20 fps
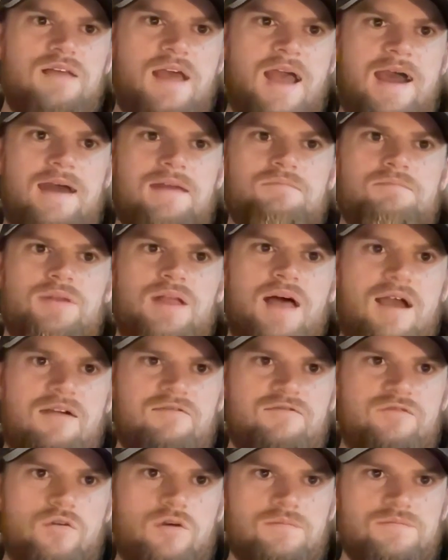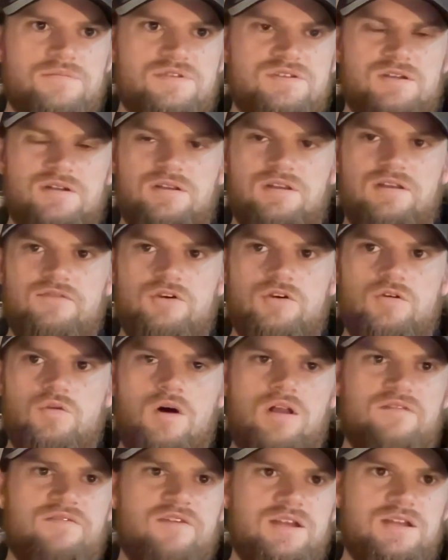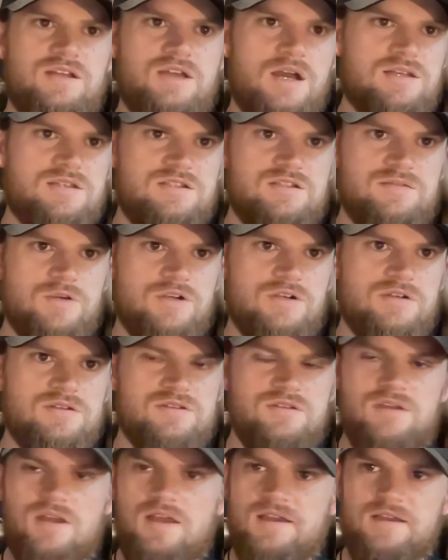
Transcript: ad platforms to deliver qualified customers.